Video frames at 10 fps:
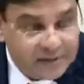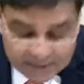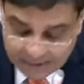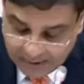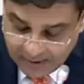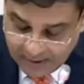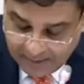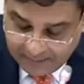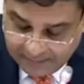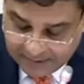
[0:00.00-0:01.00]
The Reserve
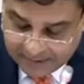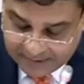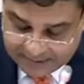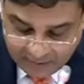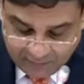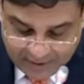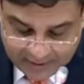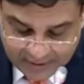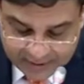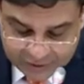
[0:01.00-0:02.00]
Bank had issued
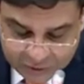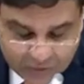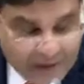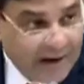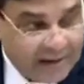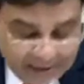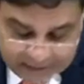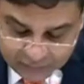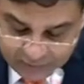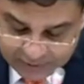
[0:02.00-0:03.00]
guidelines for issuance and
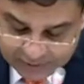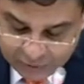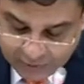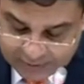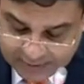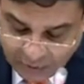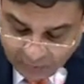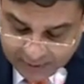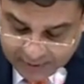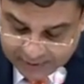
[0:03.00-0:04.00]
operations of
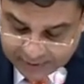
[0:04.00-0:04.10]
prepaid